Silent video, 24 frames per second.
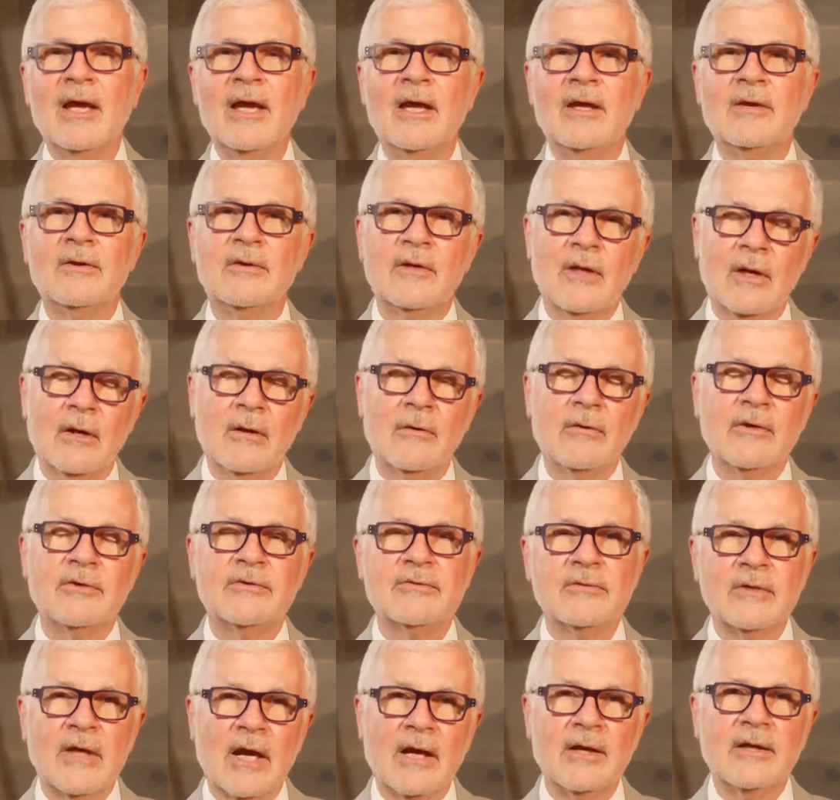And no,
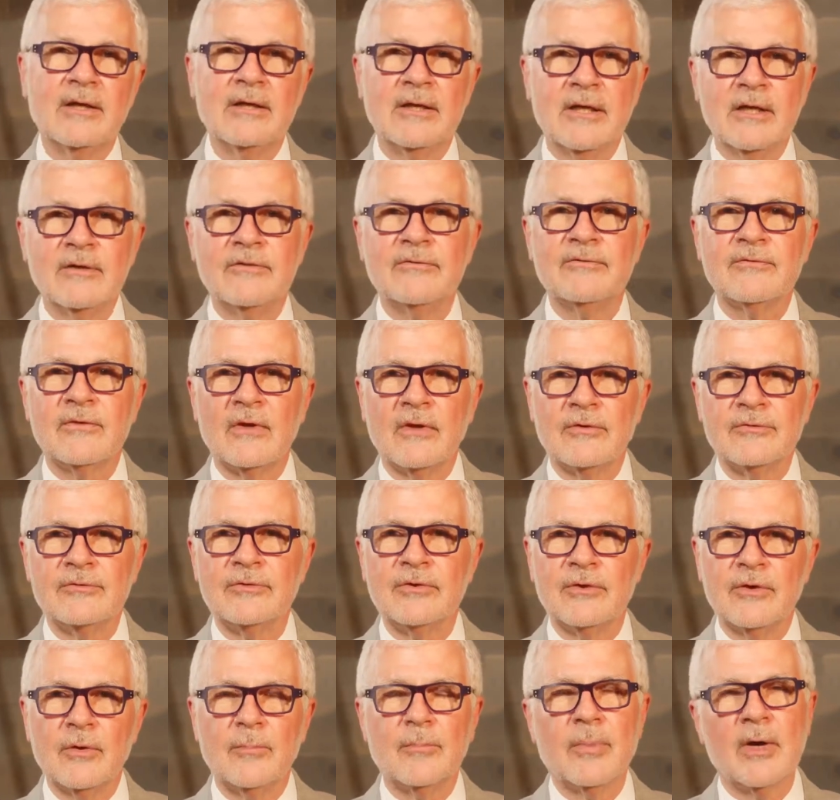it's not an insult
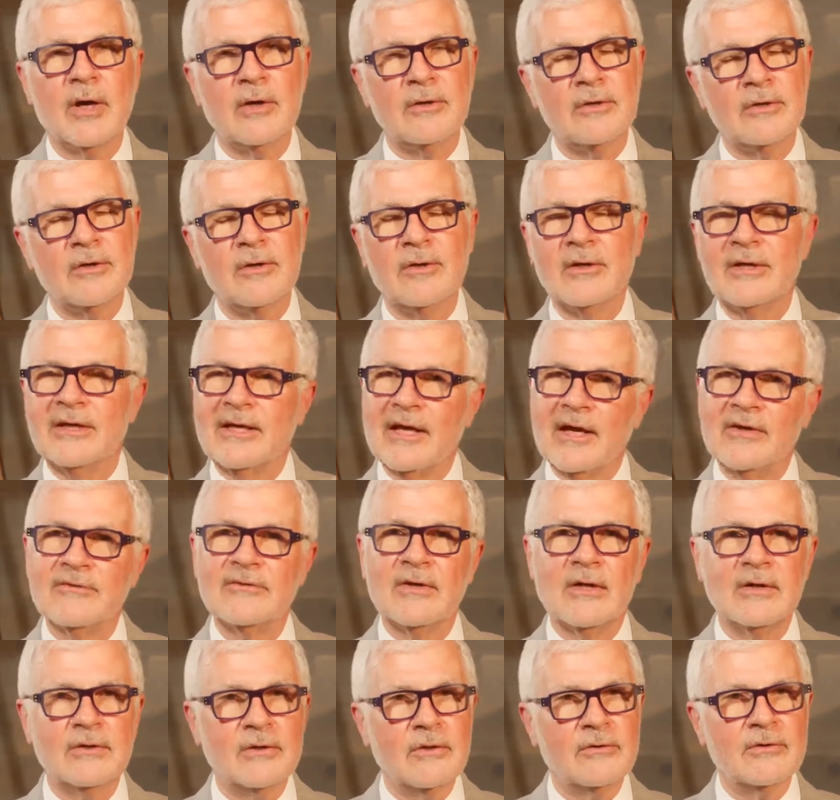to your partner. And
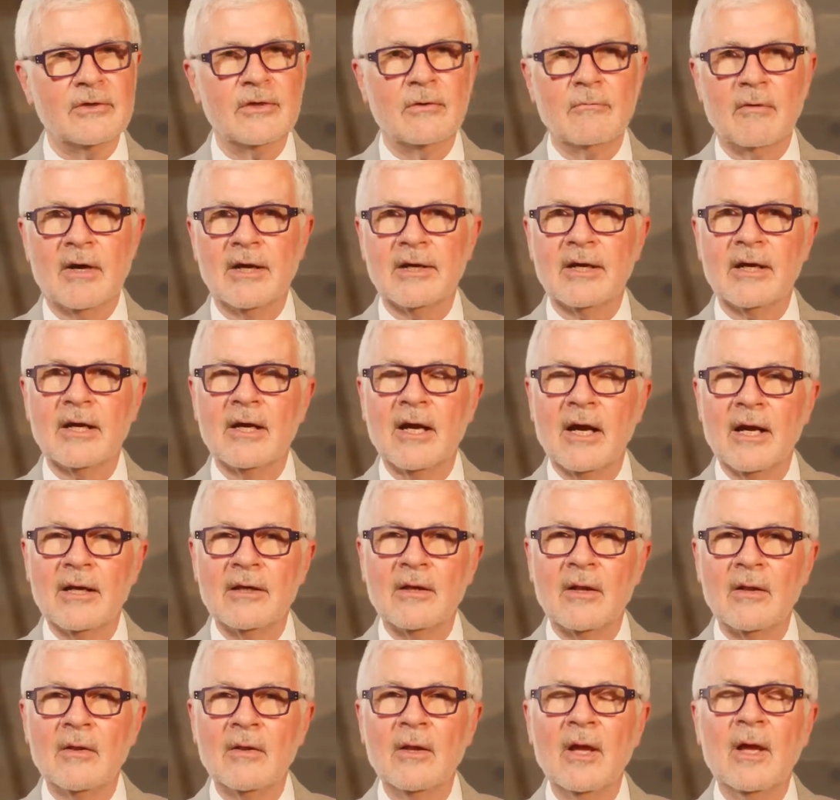yes, I know you want to
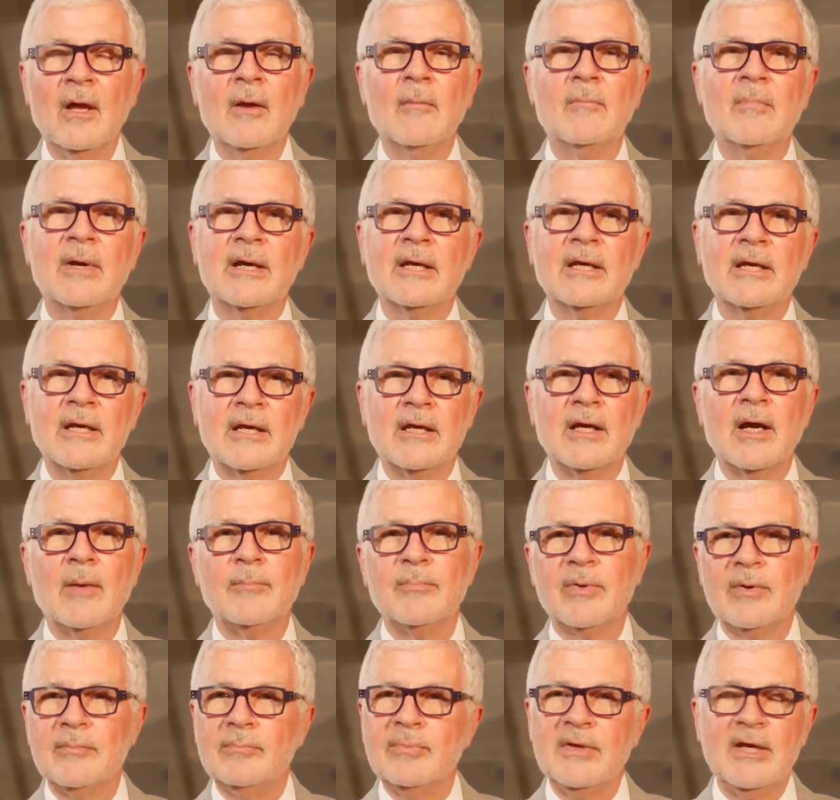cuddle, but get up and